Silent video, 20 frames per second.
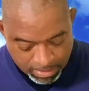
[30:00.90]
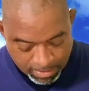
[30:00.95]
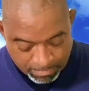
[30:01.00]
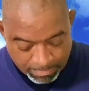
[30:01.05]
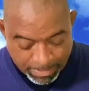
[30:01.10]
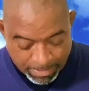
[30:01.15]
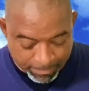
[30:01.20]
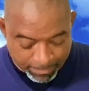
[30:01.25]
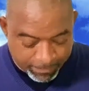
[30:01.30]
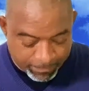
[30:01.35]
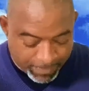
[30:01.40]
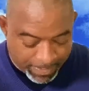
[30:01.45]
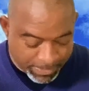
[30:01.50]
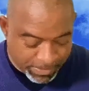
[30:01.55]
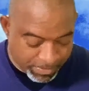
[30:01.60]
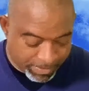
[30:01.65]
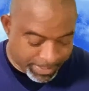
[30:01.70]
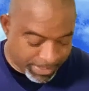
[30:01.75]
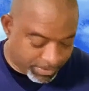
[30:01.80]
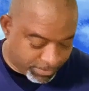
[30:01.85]
Yes, find
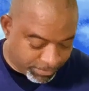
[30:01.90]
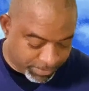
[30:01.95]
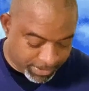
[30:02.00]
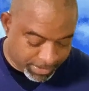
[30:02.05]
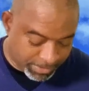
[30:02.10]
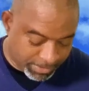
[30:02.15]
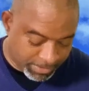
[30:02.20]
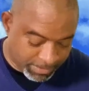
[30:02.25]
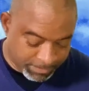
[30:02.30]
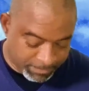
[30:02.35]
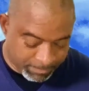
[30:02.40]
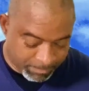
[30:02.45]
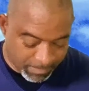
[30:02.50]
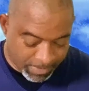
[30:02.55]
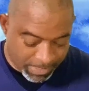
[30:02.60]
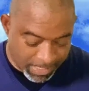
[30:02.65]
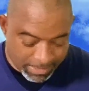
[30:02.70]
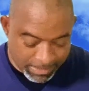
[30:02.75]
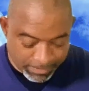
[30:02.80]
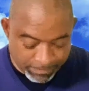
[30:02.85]
your interests,
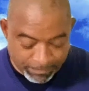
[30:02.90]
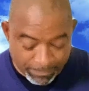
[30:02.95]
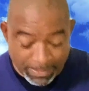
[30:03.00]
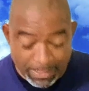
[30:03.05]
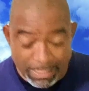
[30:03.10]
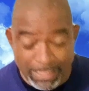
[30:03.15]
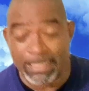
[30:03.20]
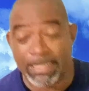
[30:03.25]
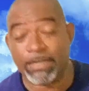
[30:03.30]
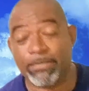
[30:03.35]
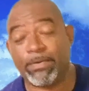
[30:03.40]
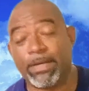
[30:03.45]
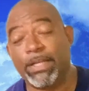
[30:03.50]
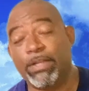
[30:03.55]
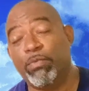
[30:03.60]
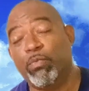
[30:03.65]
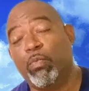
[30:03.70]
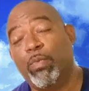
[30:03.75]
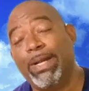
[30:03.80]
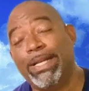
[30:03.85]
identify
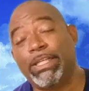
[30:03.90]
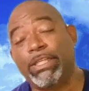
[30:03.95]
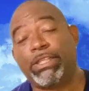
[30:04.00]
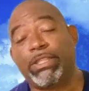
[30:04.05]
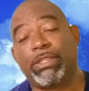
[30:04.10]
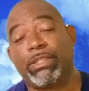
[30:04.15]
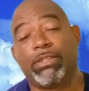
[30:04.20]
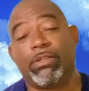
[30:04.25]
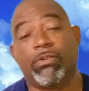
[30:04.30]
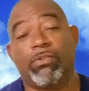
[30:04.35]
which